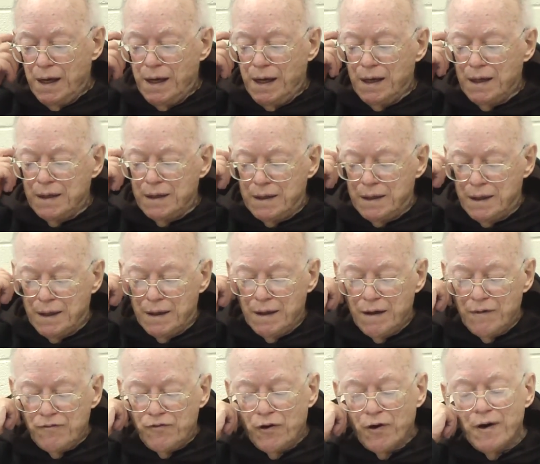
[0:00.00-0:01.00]
and,
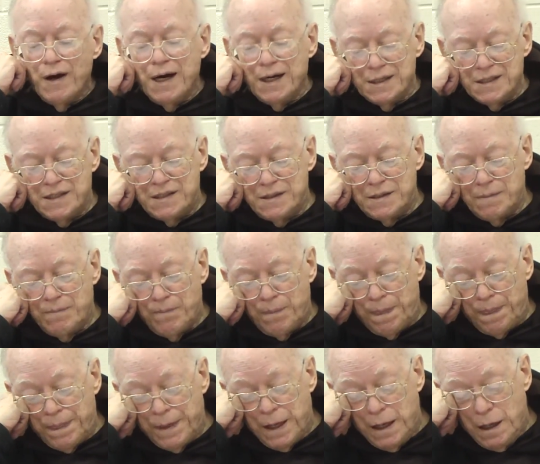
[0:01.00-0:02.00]
uh, for us?
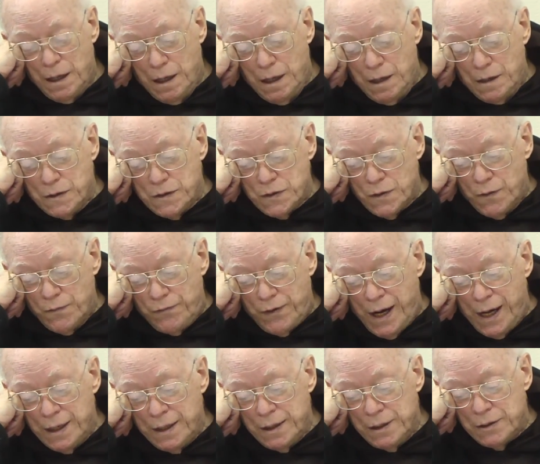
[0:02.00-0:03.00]
So
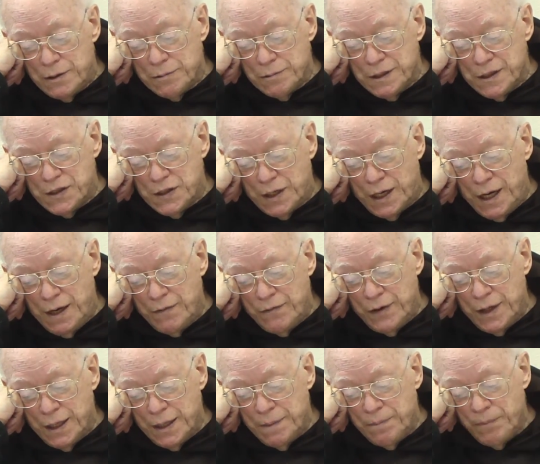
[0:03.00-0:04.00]
finally Teresa gave
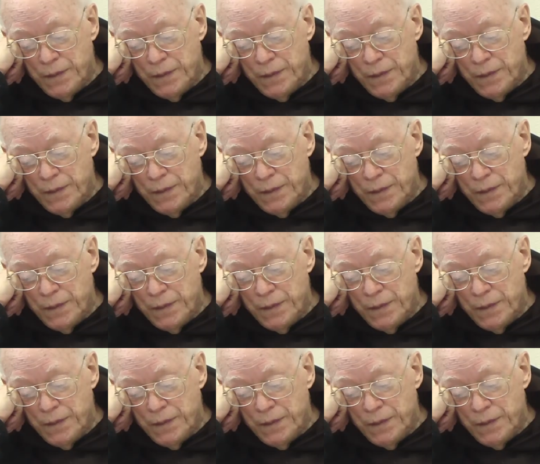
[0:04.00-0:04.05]
in.